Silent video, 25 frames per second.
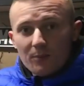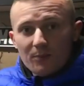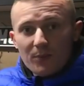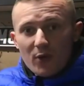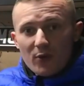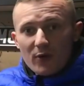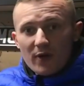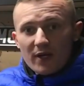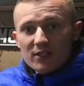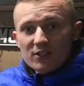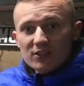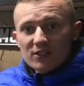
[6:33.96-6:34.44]

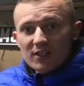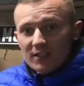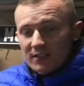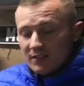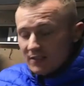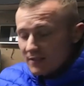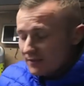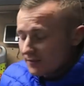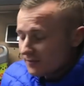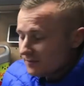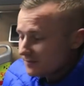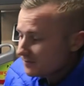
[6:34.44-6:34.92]
Boot
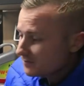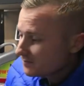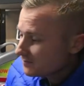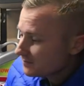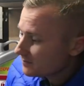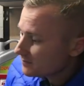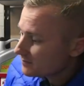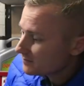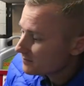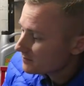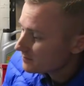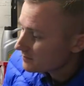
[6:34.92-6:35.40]
hinges.
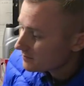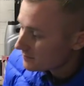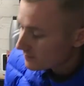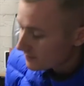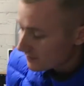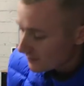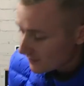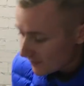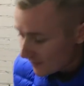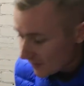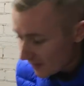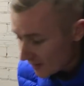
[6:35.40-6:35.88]

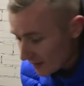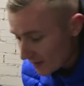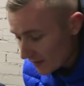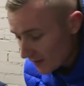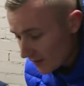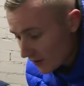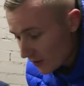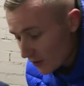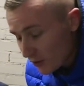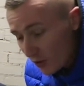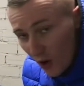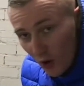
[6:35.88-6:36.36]

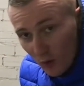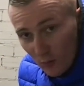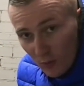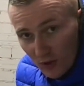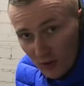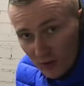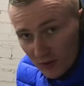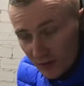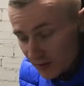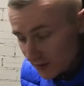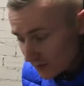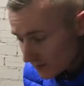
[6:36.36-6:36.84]
Chrome
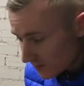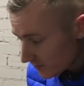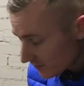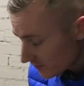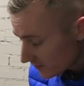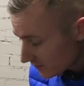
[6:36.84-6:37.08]
ones.